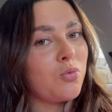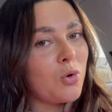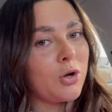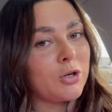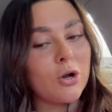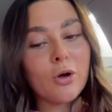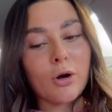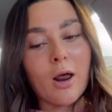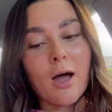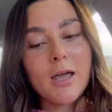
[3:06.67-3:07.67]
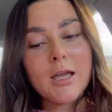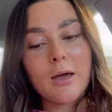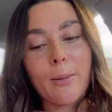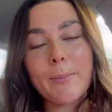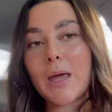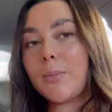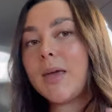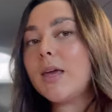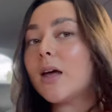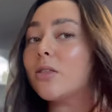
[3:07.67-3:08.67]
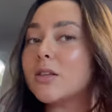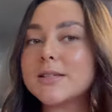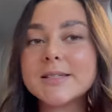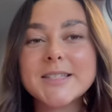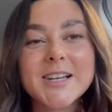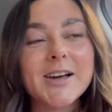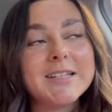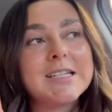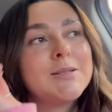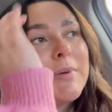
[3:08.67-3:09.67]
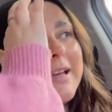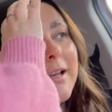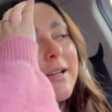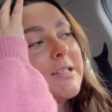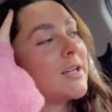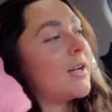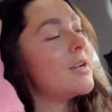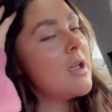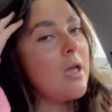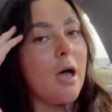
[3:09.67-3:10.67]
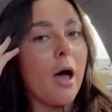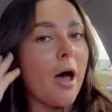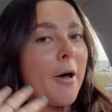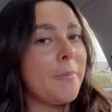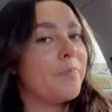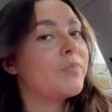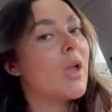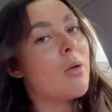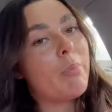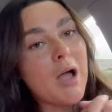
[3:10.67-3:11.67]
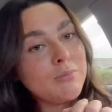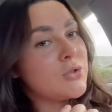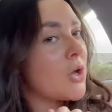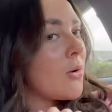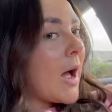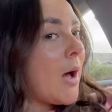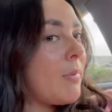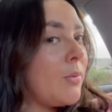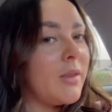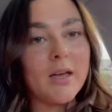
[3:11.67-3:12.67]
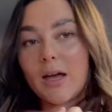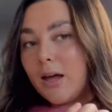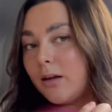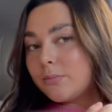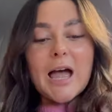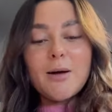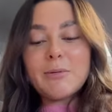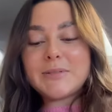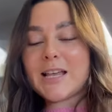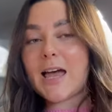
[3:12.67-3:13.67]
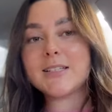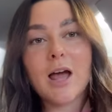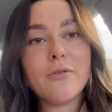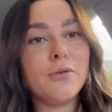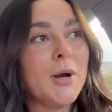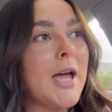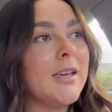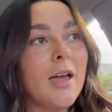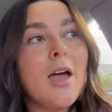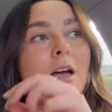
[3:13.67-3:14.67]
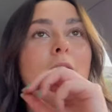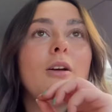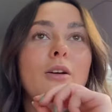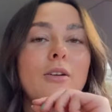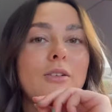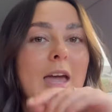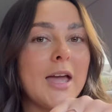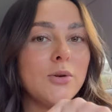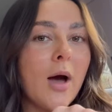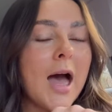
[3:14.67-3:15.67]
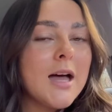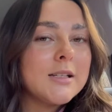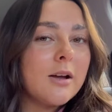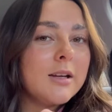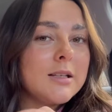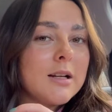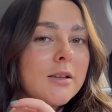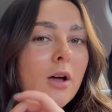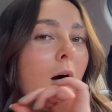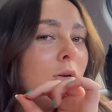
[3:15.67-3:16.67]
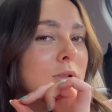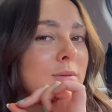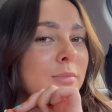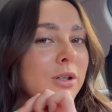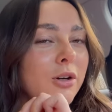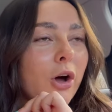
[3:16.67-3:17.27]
would look like maybe the slightest bit lighter um but i'm so happy with it i'm obsessed i feel like getting your hair done is like the ultimate